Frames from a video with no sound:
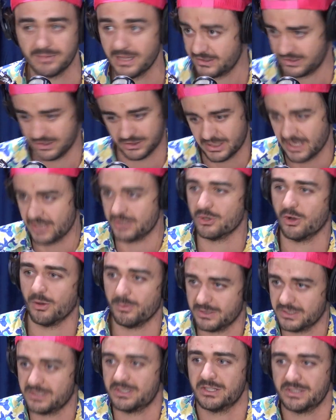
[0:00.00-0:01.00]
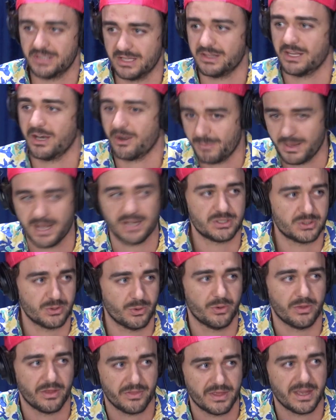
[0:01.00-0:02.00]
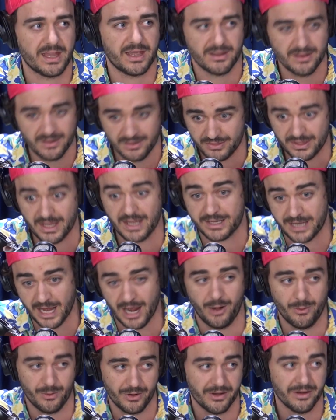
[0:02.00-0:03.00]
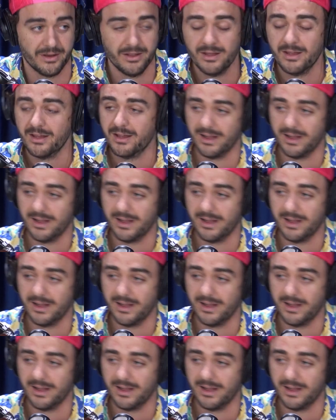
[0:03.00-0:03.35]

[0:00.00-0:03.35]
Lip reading: that's just their job, is just to sit there and make sure that they're going.